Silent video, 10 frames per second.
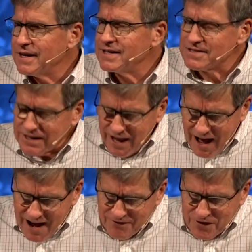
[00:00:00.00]
His
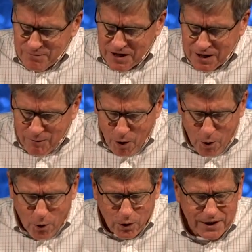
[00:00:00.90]
life had become
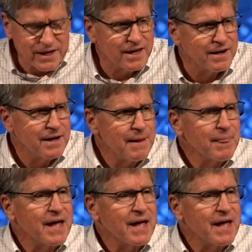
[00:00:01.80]
whole again,